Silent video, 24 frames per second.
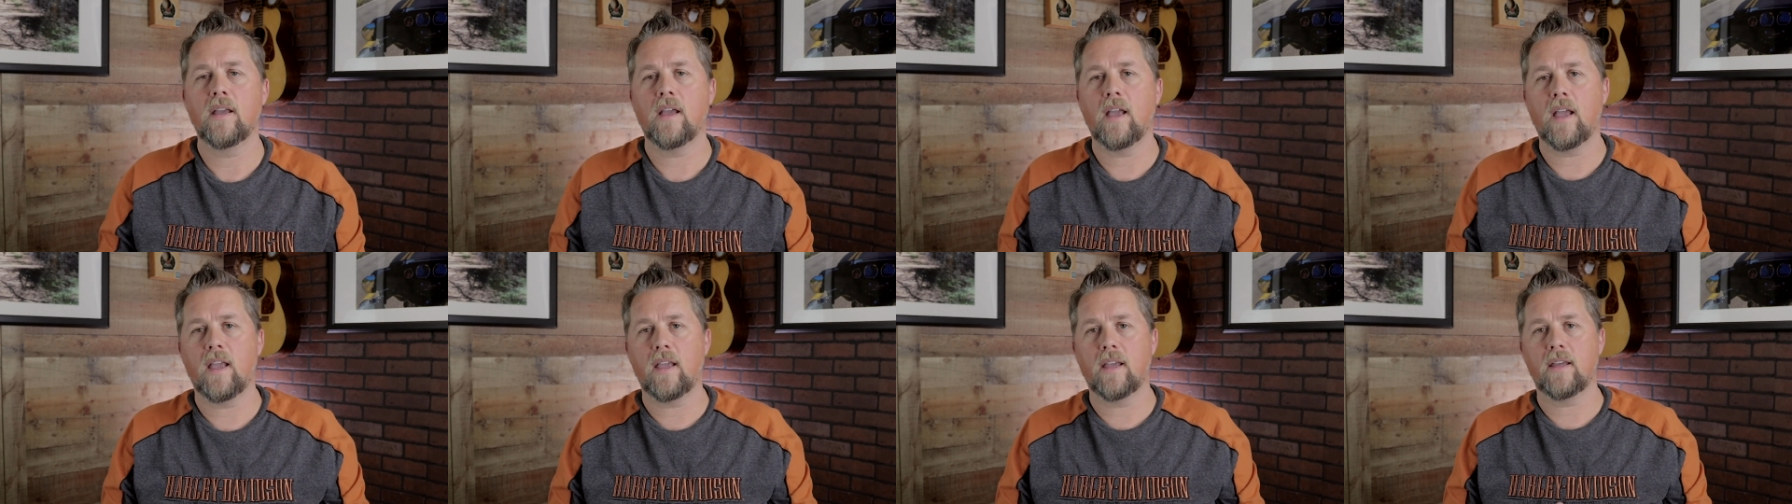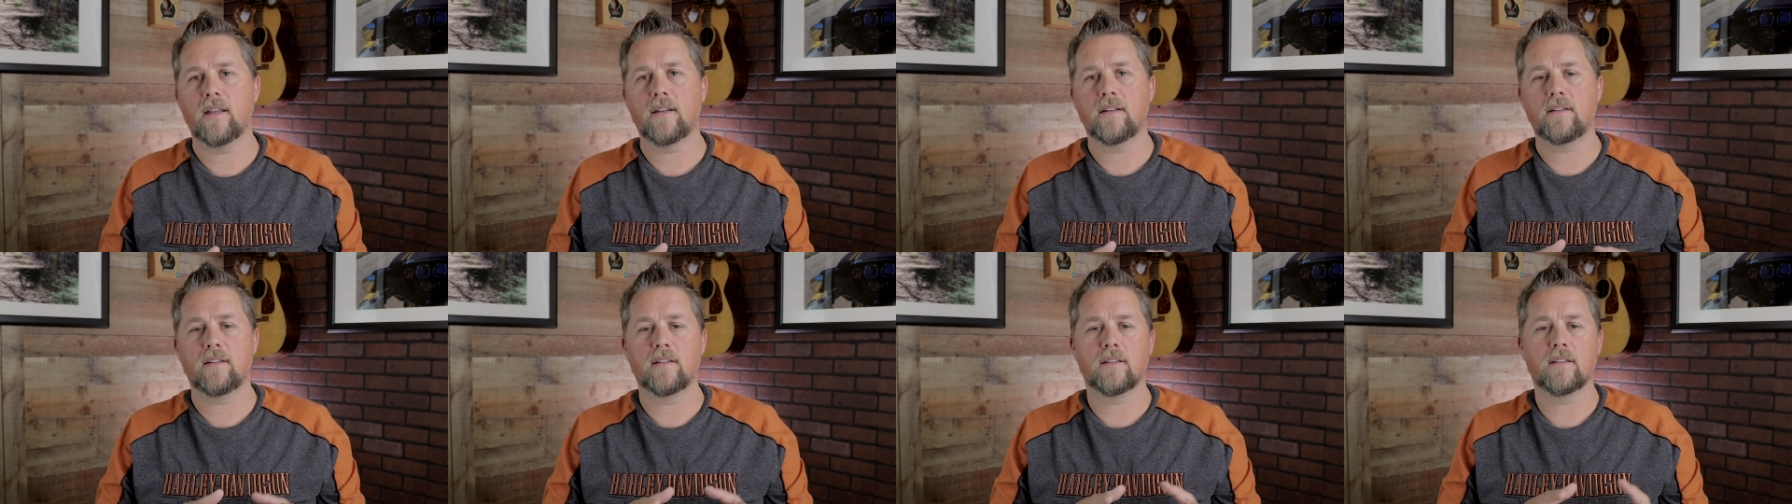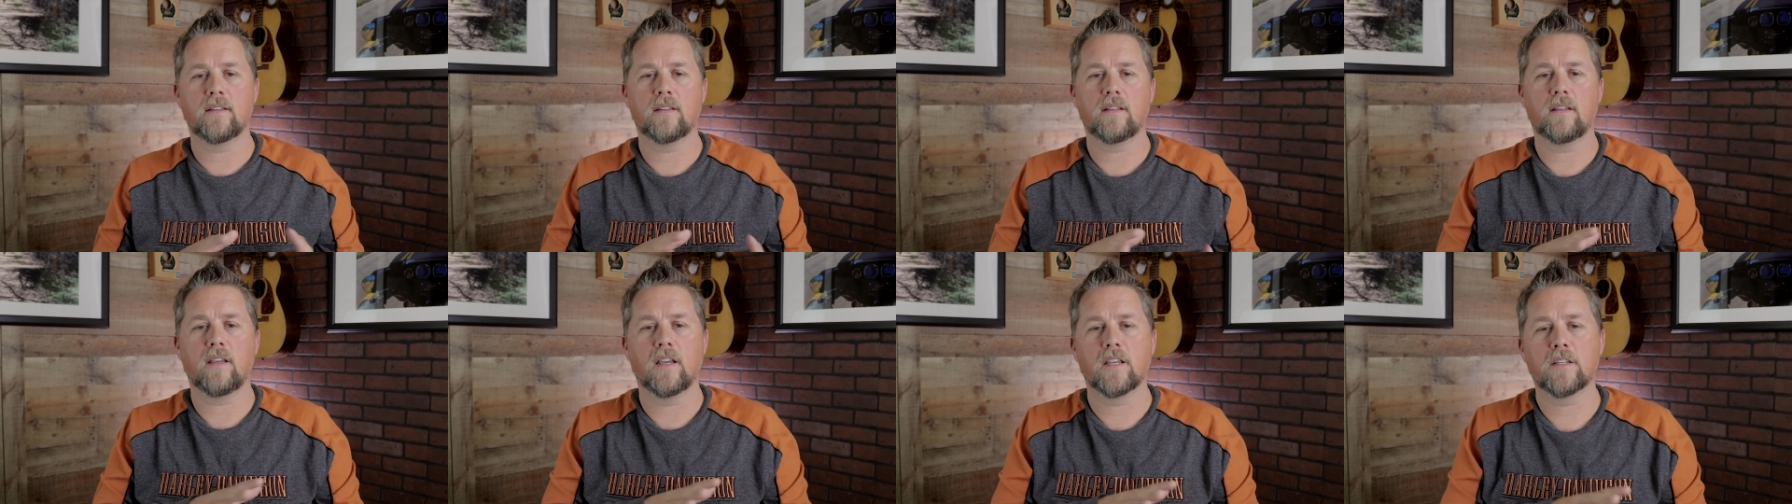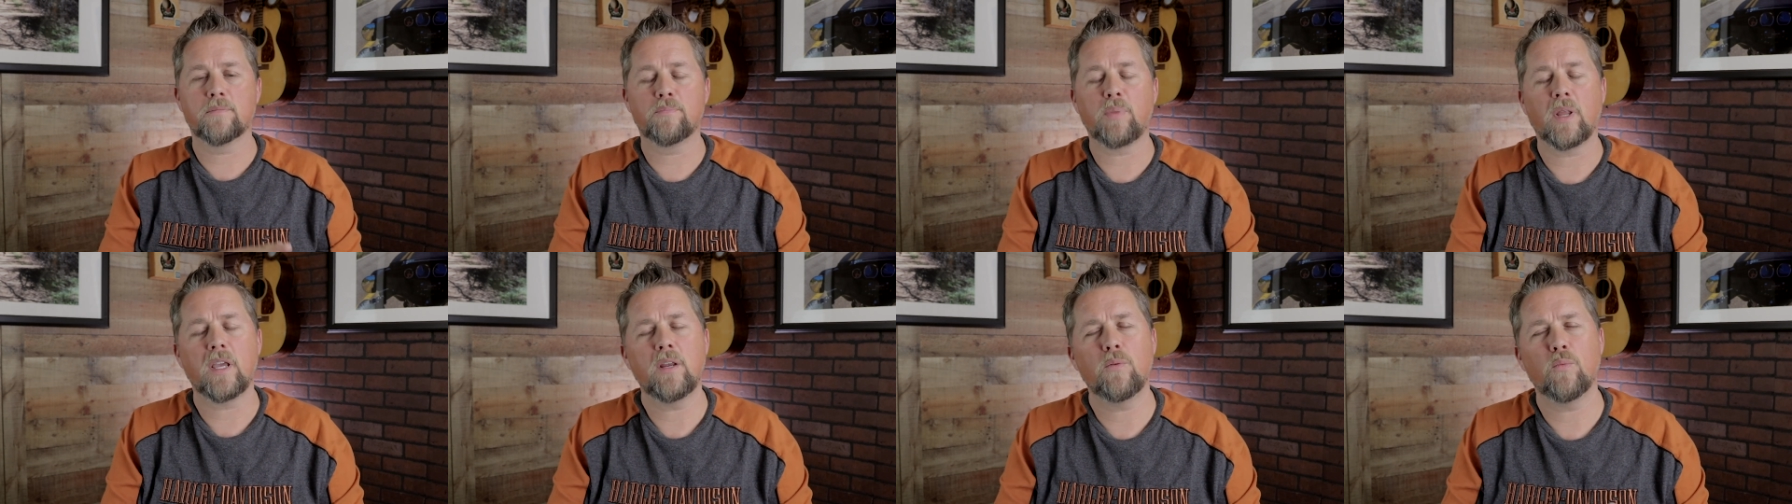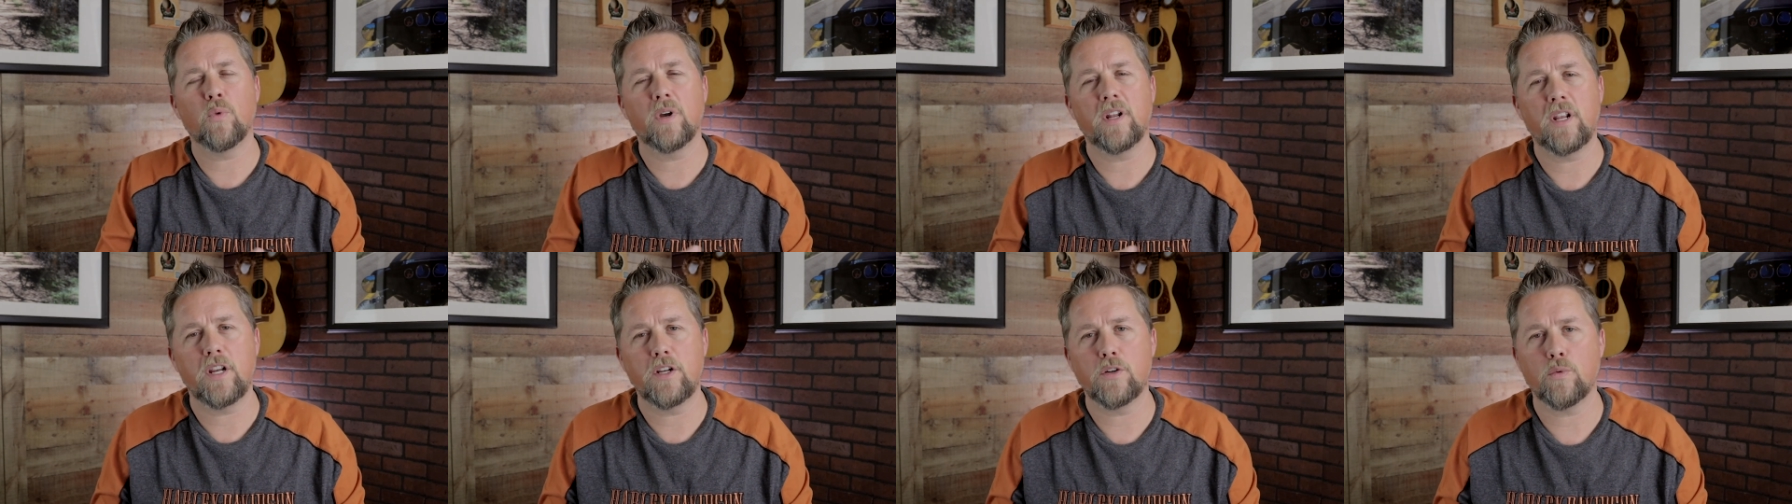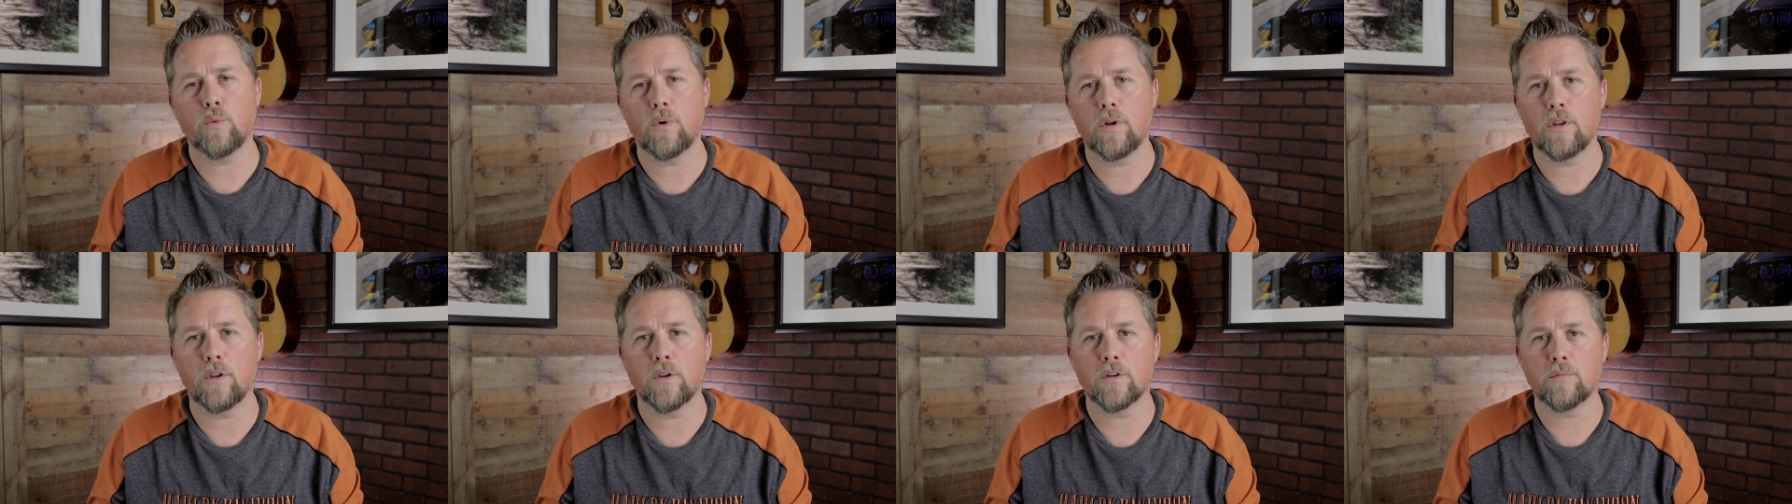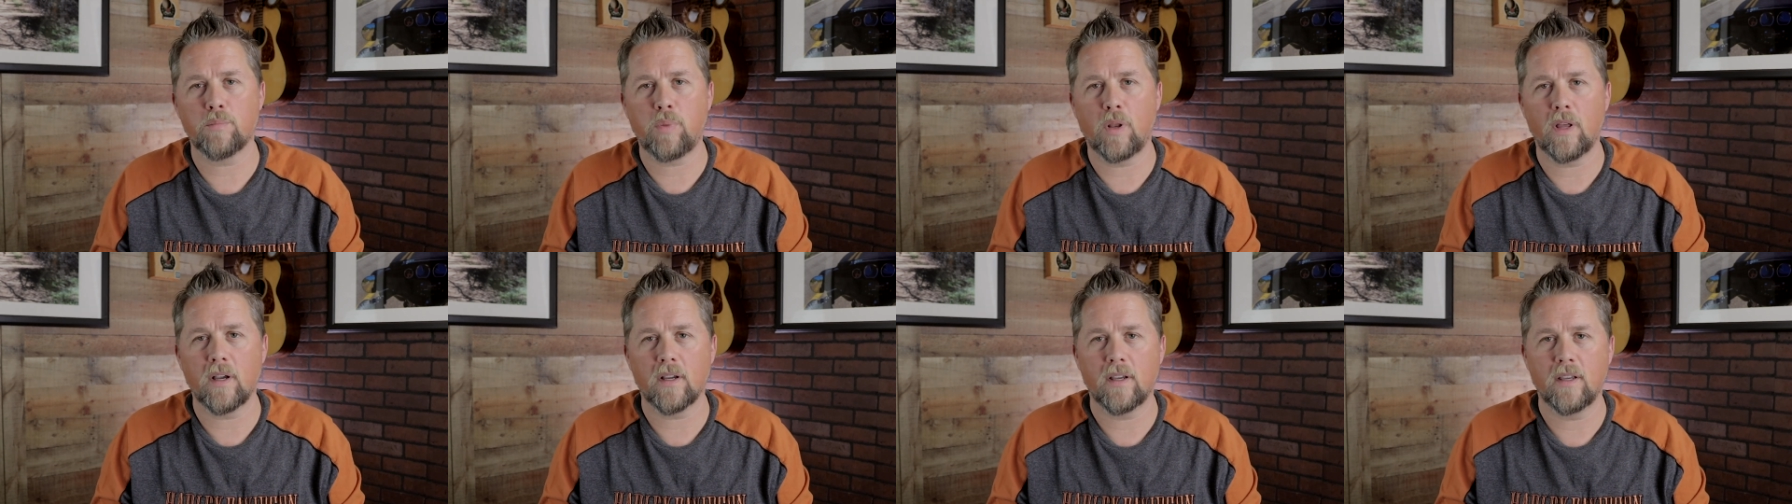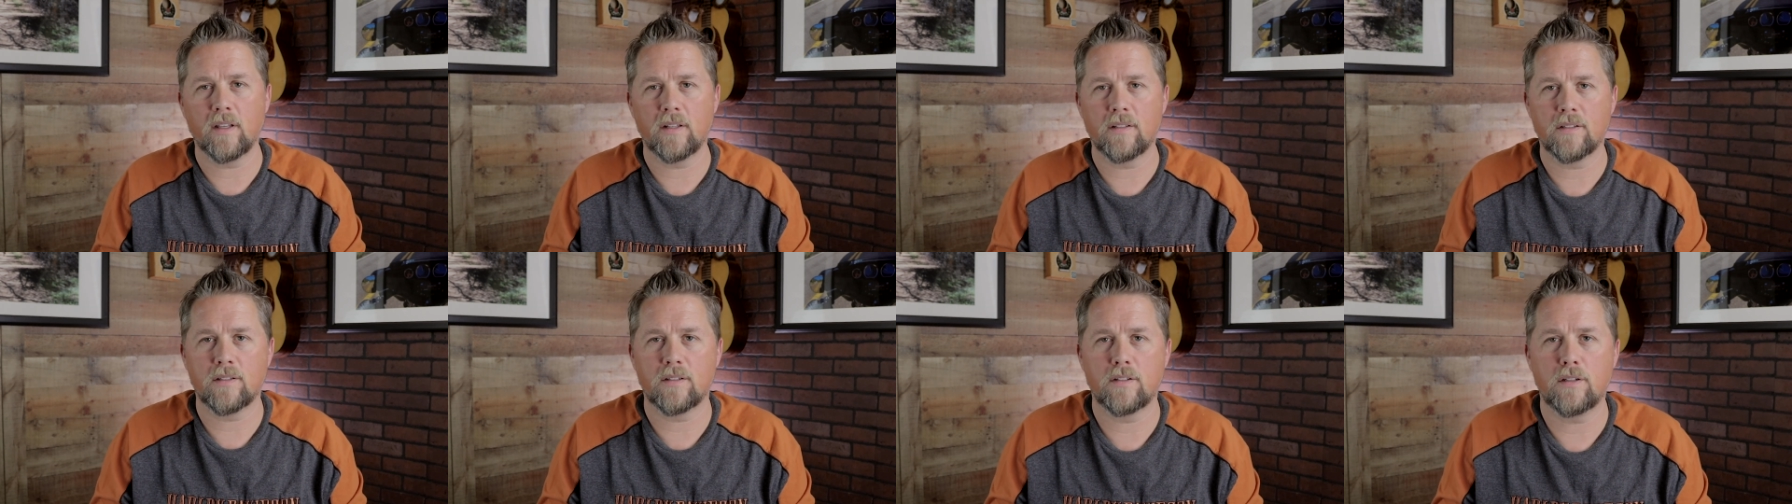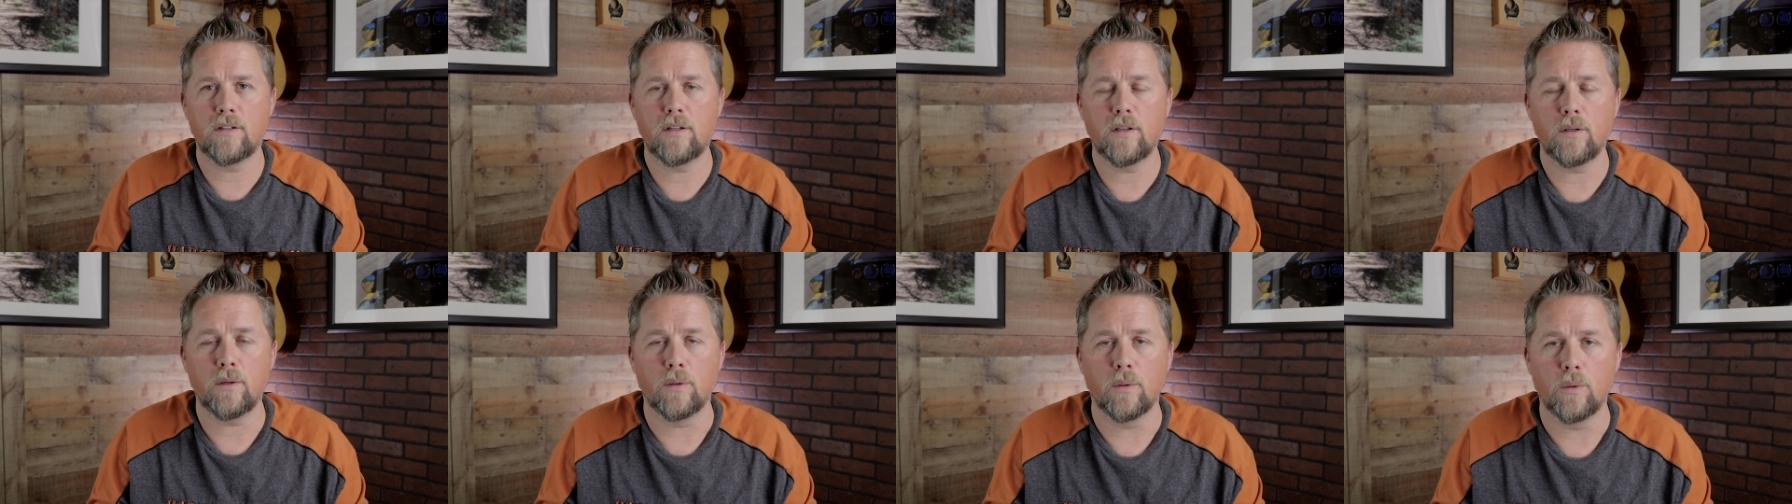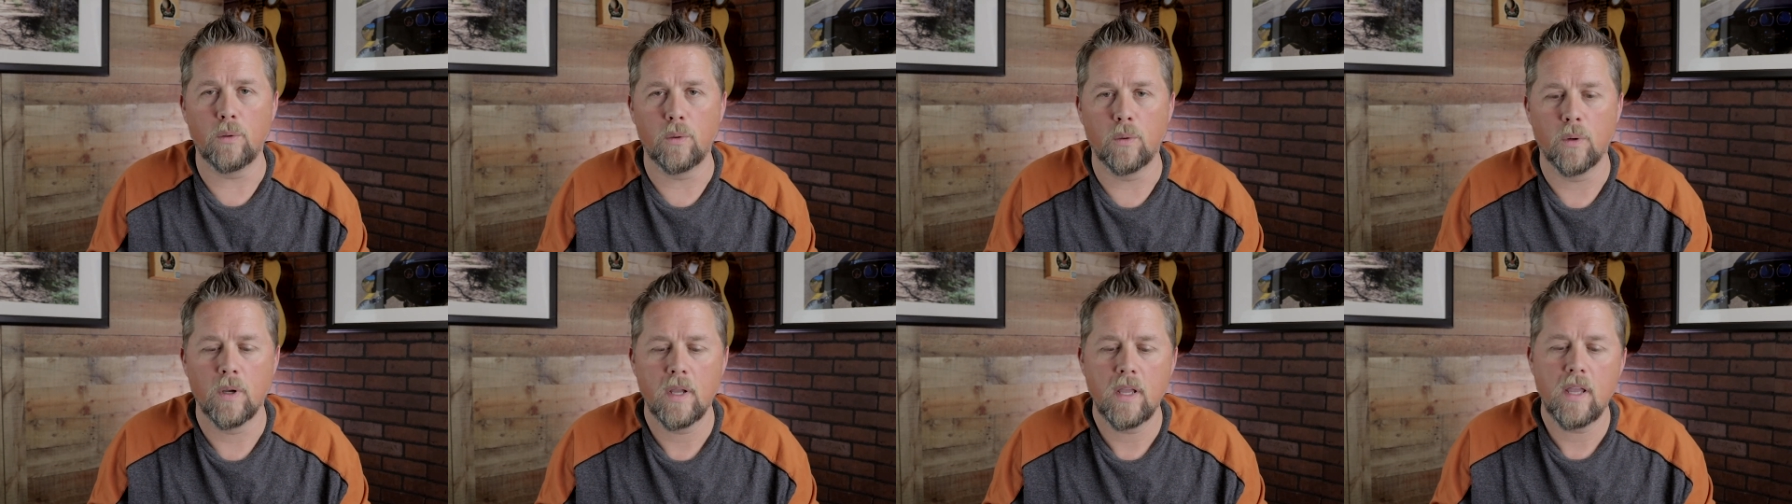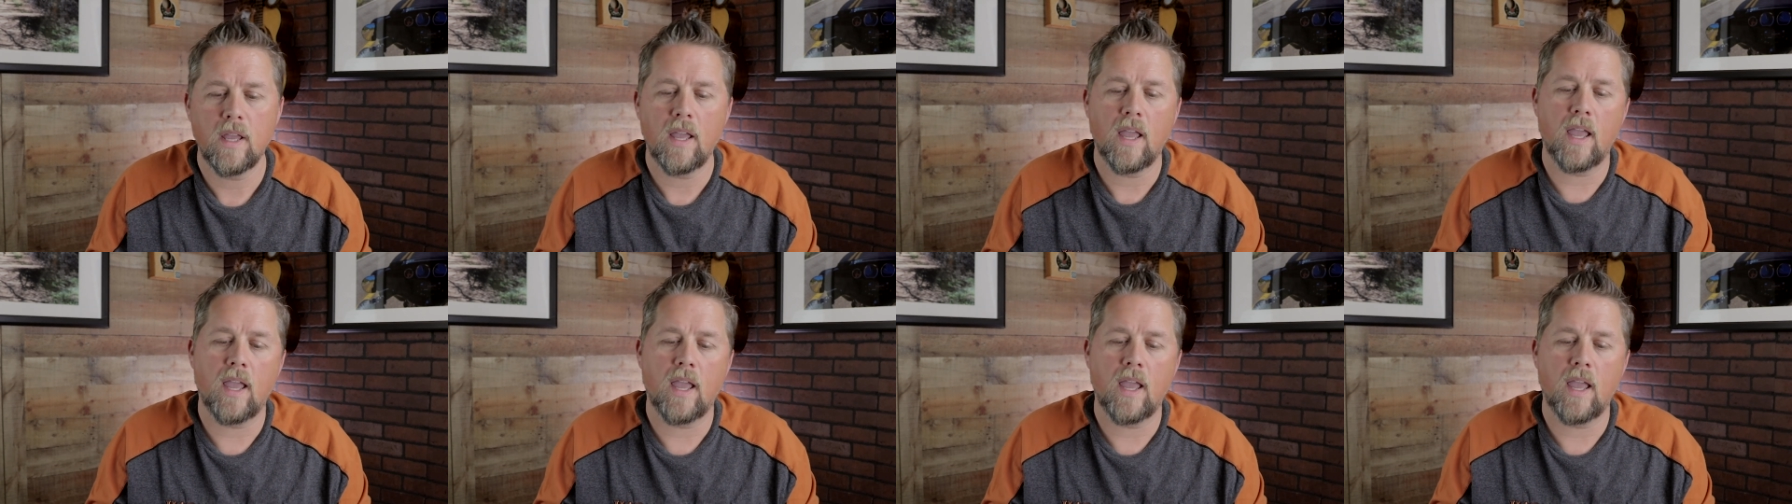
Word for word: and explain what each one of those plugins do